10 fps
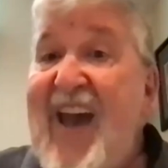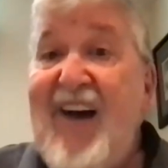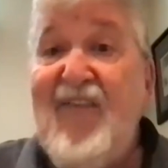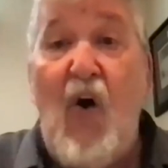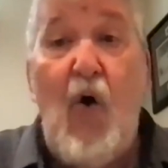
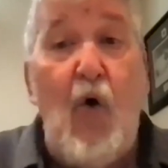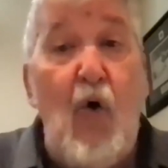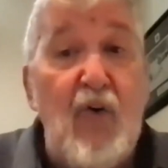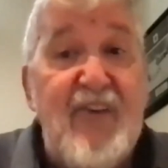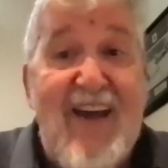have a
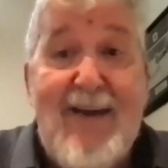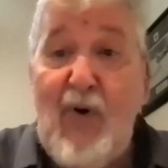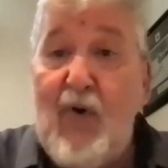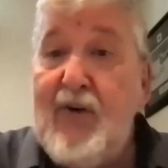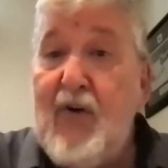whole
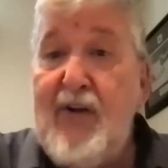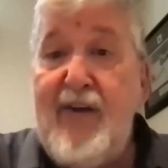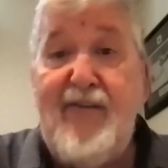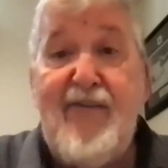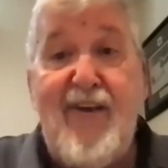table of
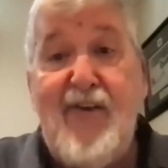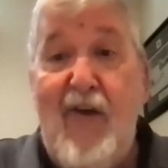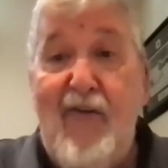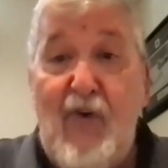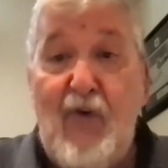goodies, and
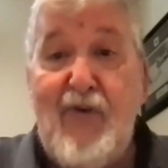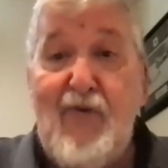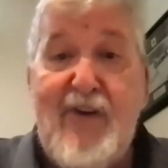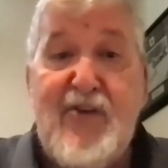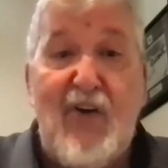if you can
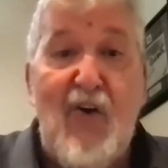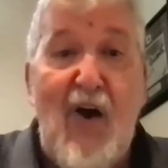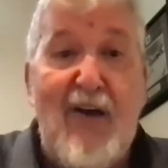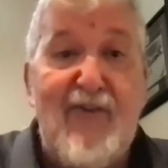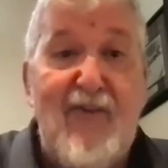reach
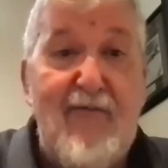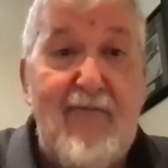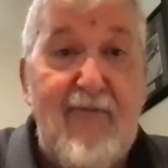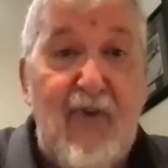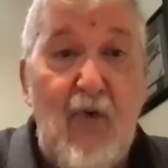across
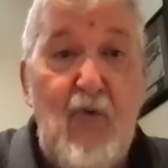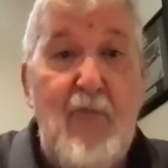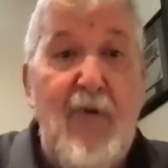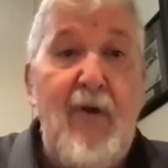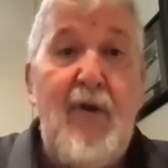
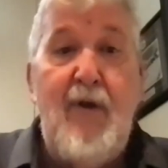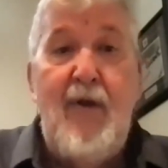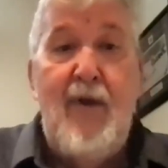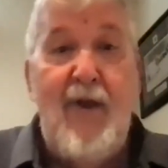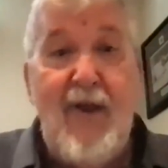Zoom,
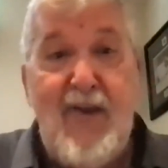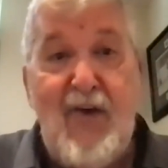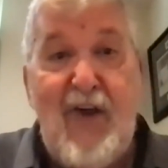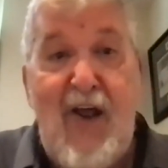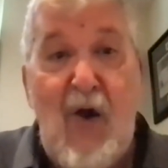
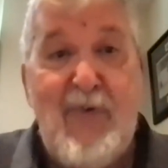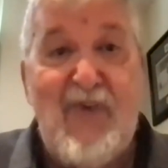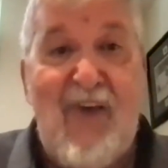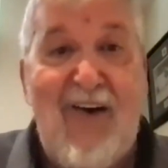you can help.